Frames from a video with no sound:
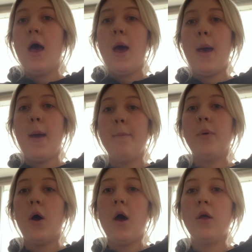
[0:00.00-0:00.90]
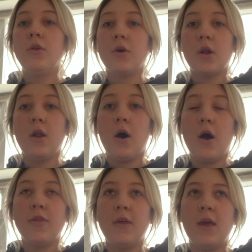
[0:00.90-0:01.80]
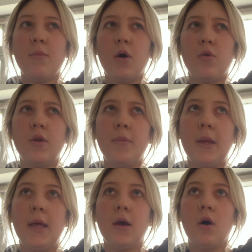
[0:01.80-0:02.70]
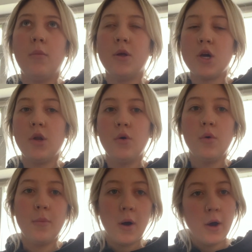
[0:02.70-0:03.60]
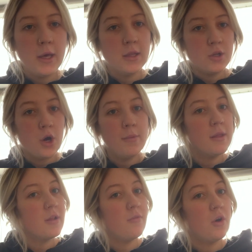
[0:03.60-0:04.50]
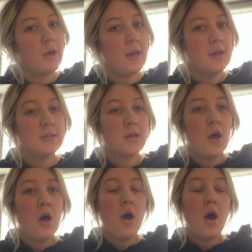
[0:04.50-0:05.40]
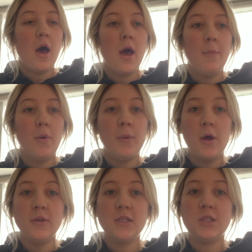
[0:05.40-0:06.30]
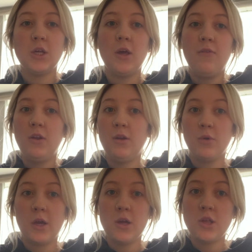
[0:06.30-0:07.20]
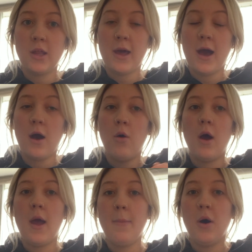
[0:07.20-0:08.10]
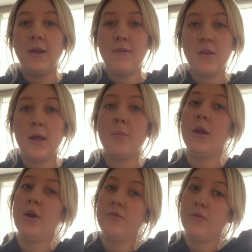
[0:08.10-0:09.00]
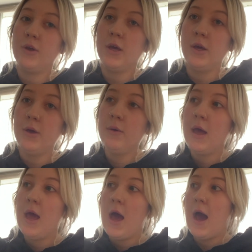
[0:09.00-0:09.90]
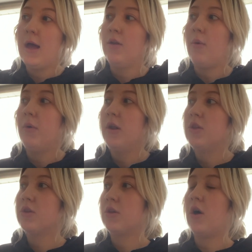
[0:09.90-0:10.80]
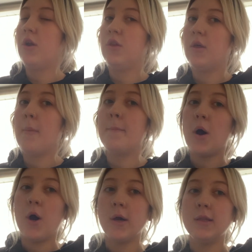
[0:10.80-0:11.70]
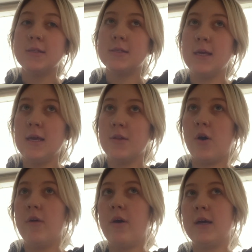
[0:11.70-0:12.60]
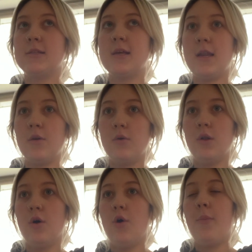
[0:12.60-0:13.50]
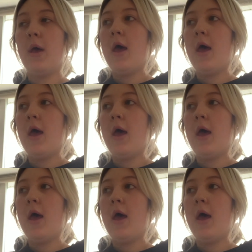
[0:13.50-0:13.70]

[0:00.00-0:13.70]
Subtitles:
But not gonna lie, I think it might already be on my channel by the time that this vlog is uploaded, so if you did want to go and check that out, I'll leave the link below for you. And I'm gonna just kind of do that behind the scenes, kind of setting it all up,